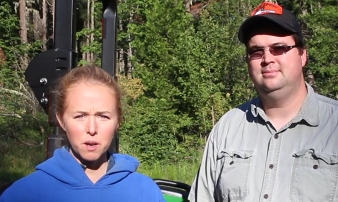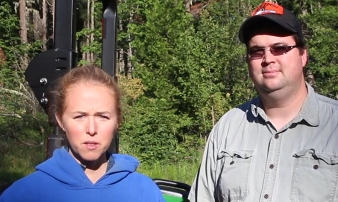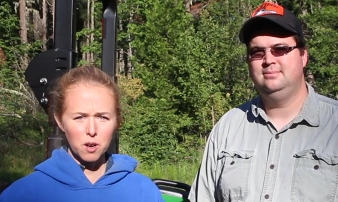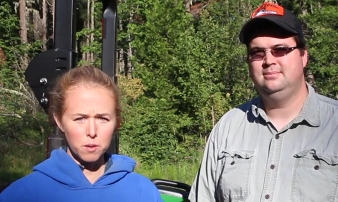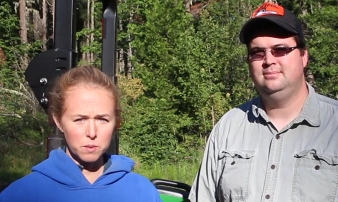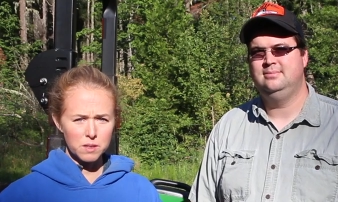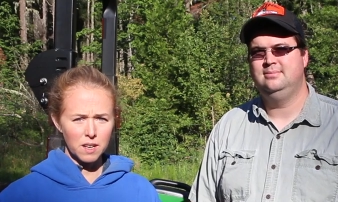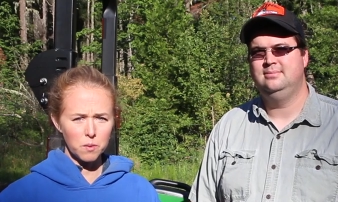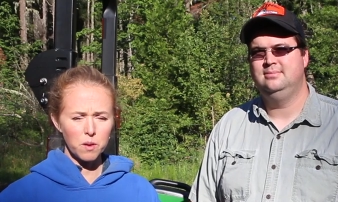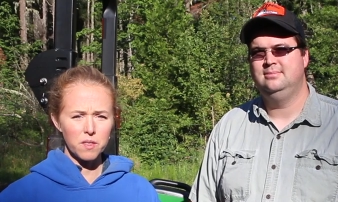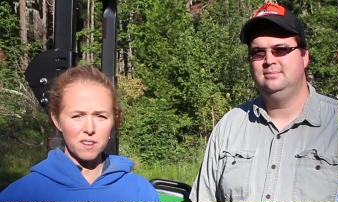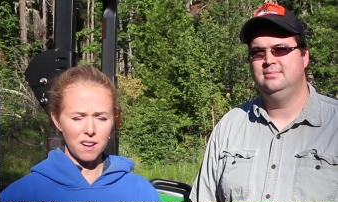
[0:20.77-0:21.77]
Speaker 1: South
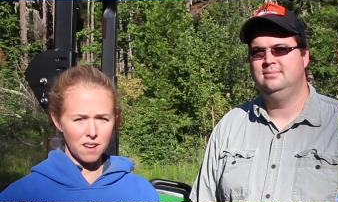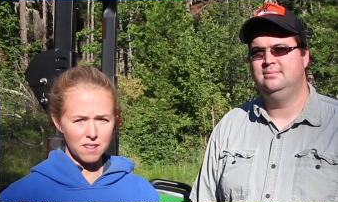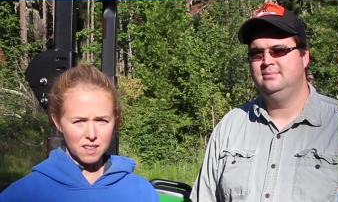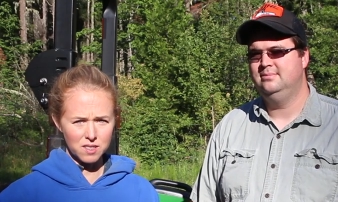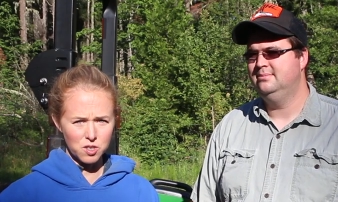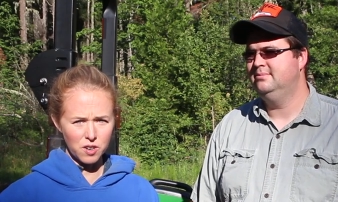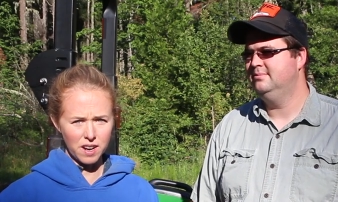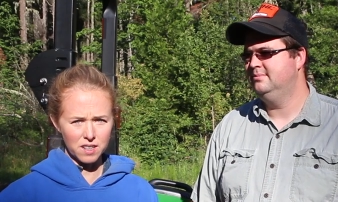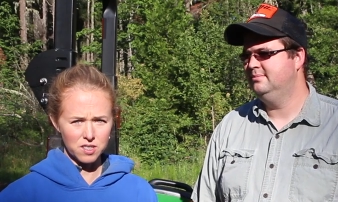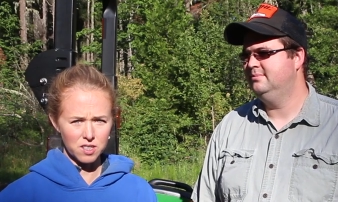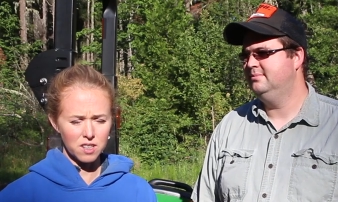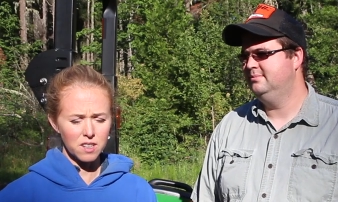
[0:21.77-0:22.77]
Homestead with an LS
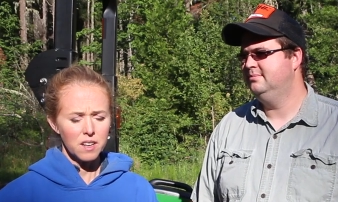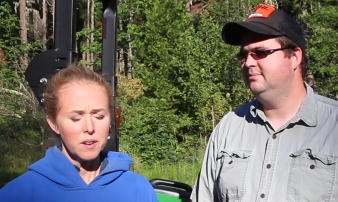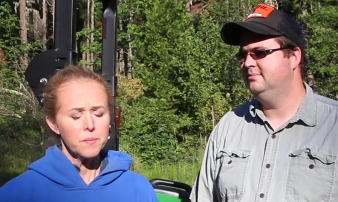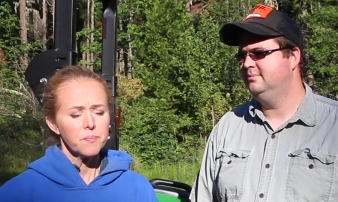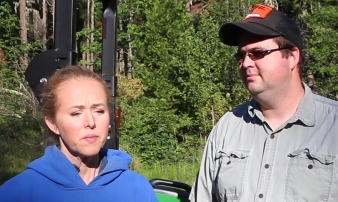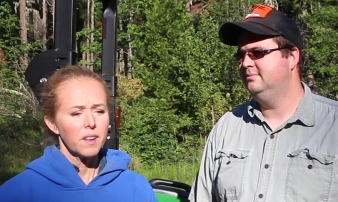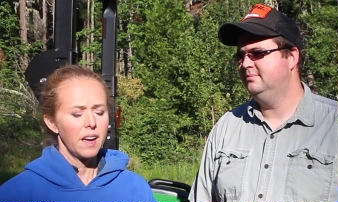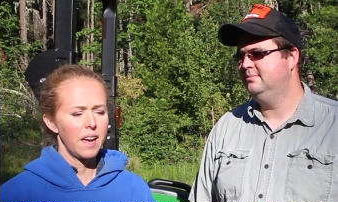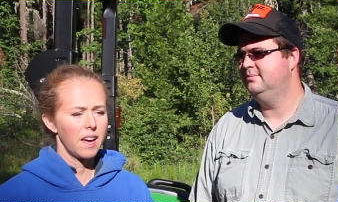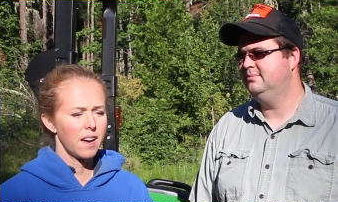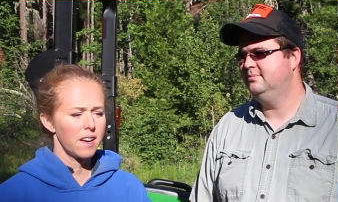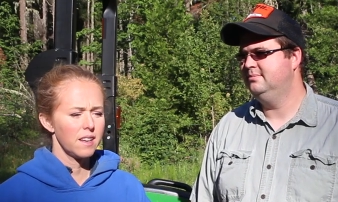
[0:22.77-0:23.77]
tractor.
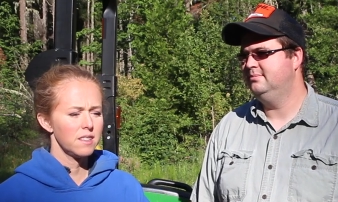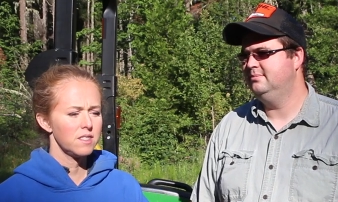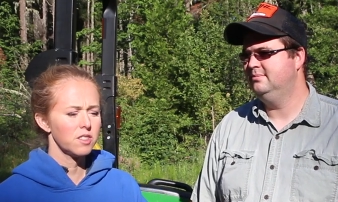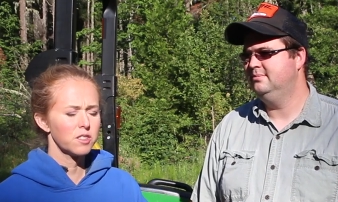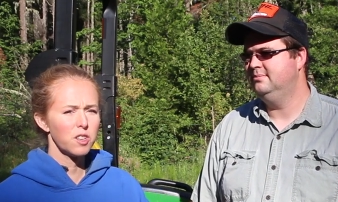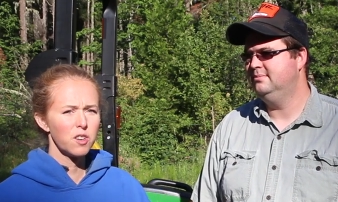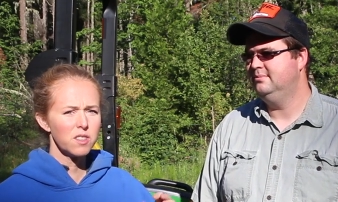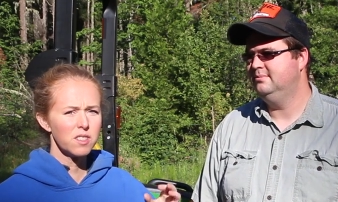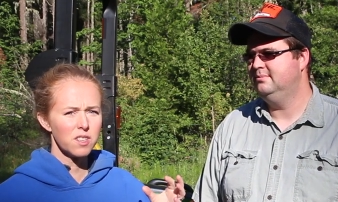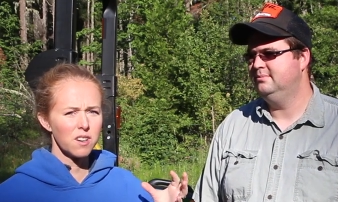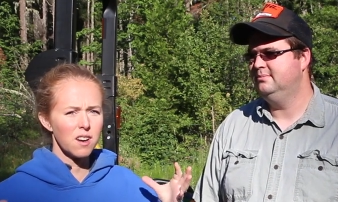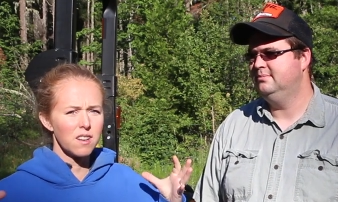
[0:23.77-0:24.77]
And you'll notice
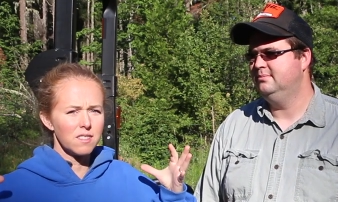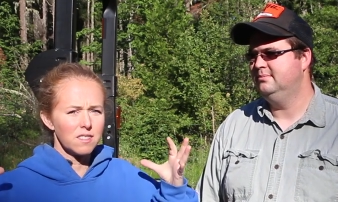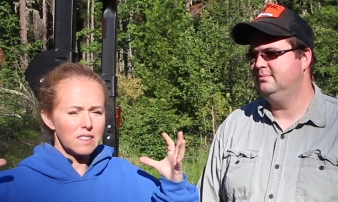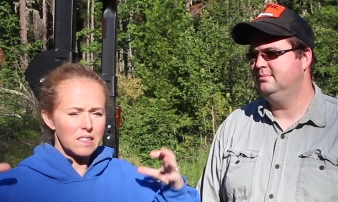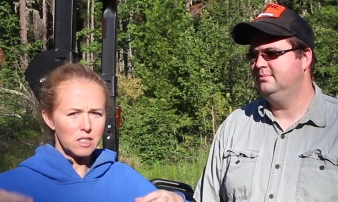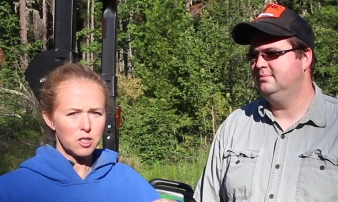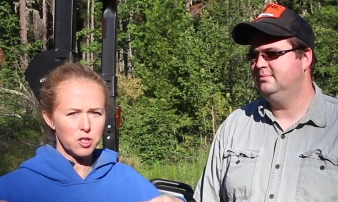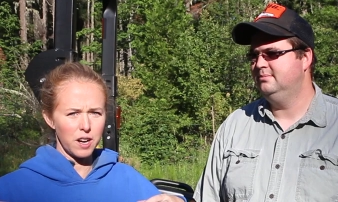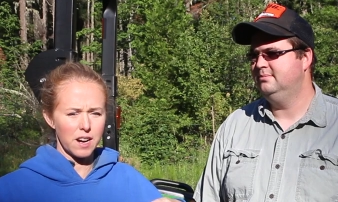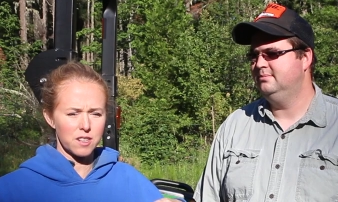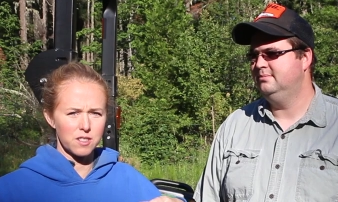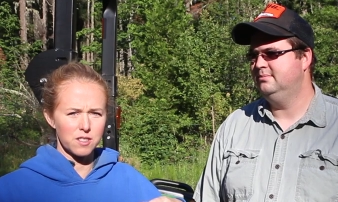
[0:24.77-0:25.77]
they're all little
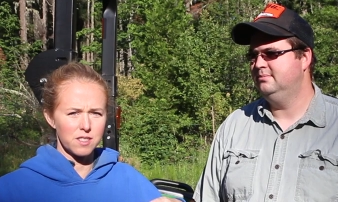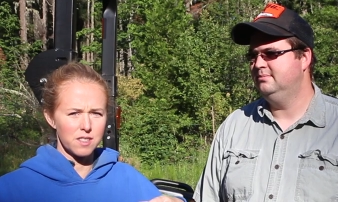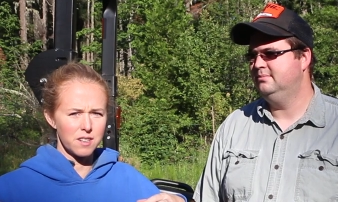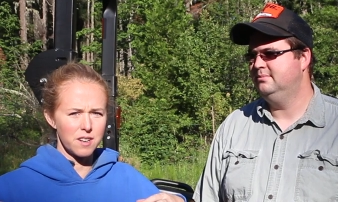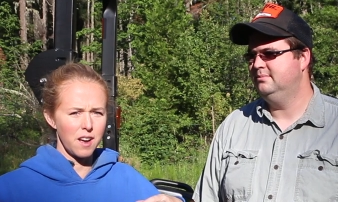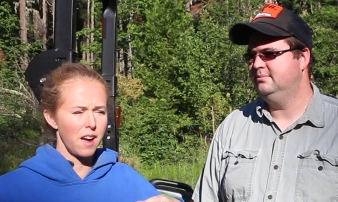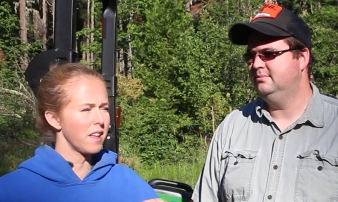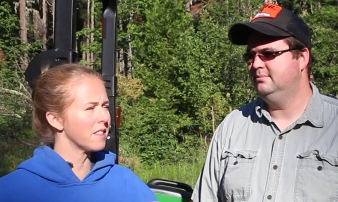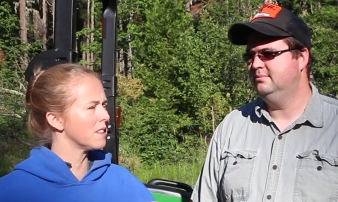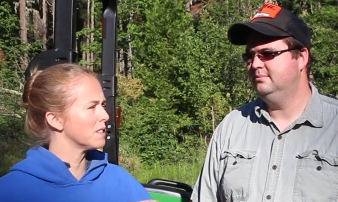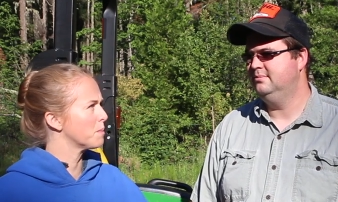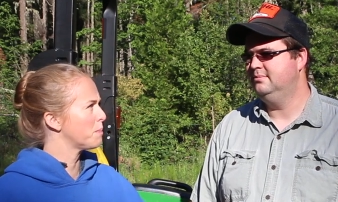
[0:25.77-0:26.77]
tractors. They're not
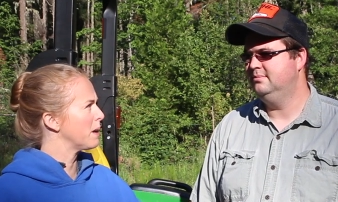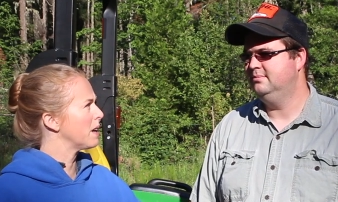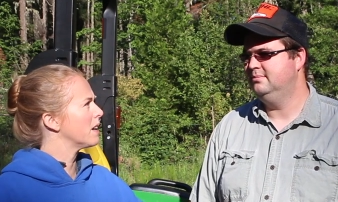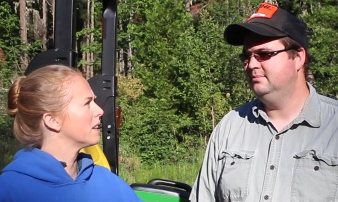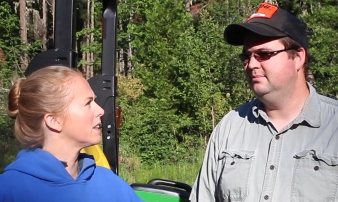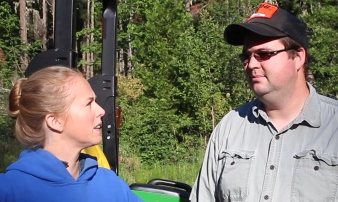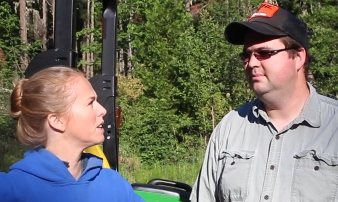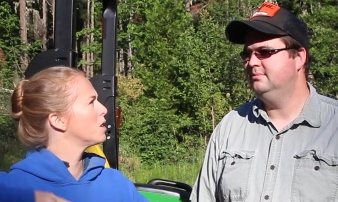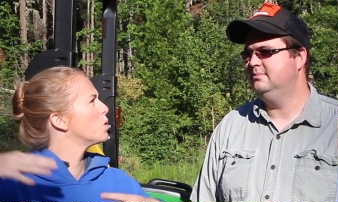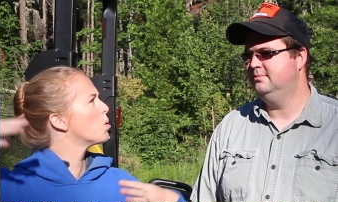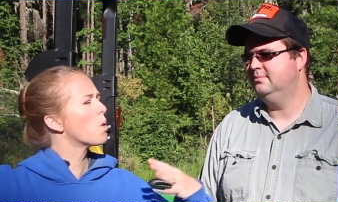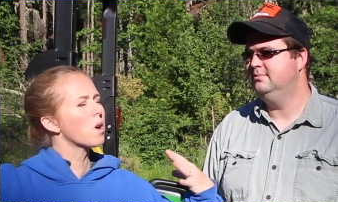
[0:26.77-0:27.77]
these big,
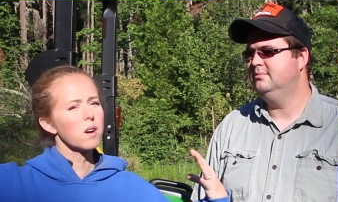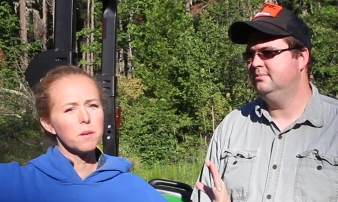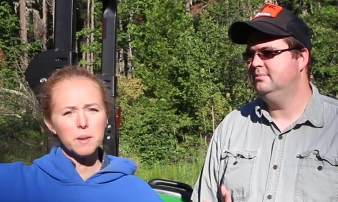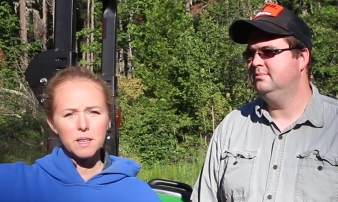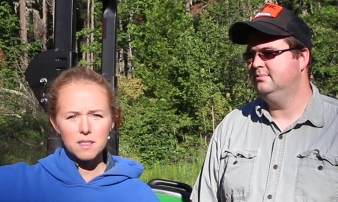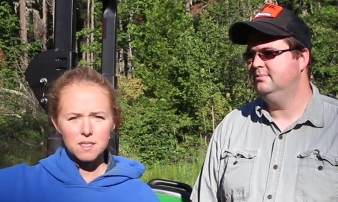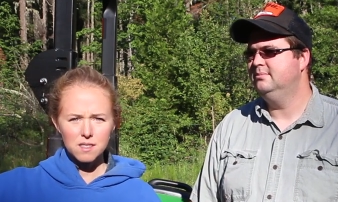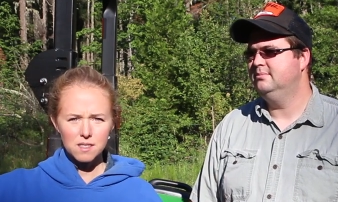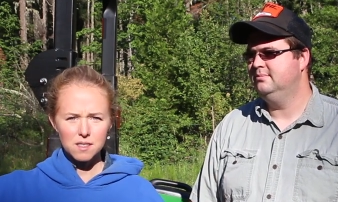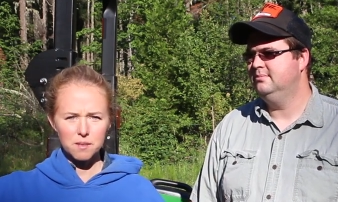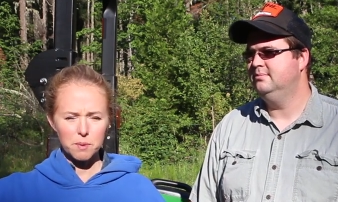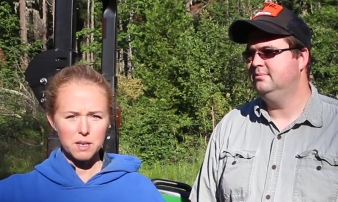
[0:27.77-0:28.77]
enormous
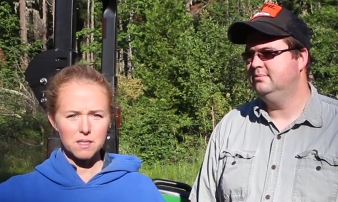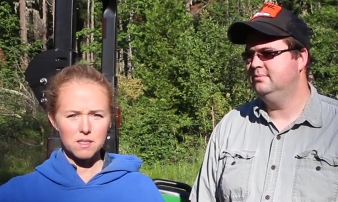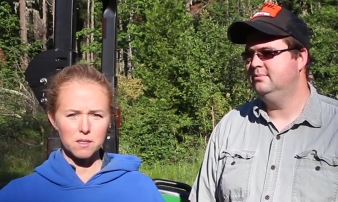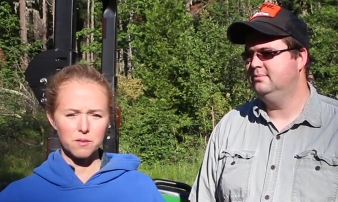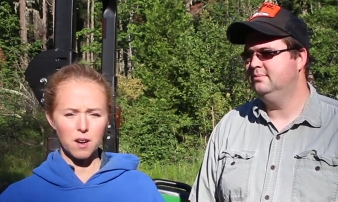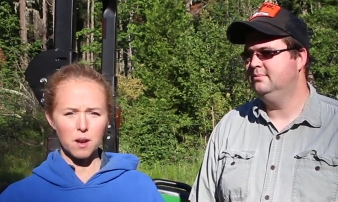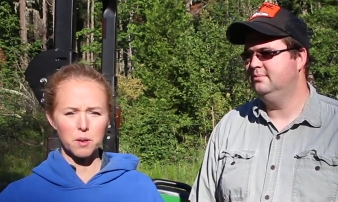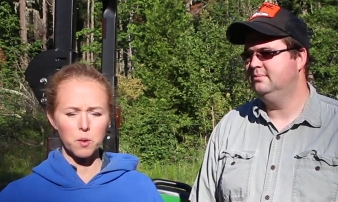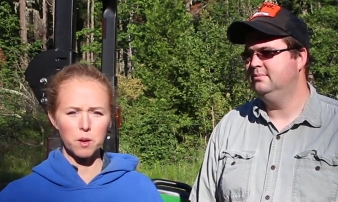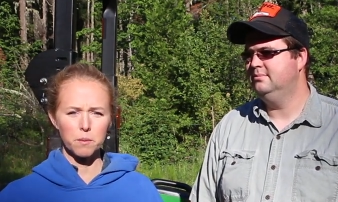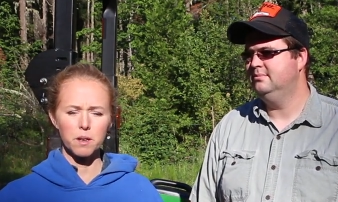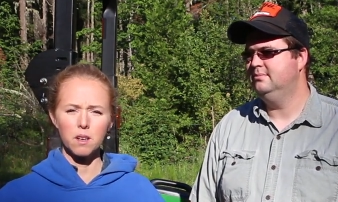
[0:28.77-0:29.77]
pieces of farm
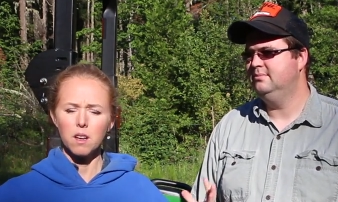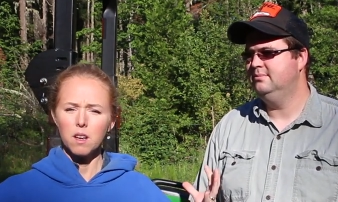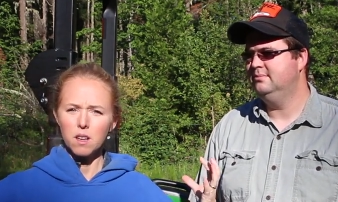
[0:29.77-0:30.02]
equipment.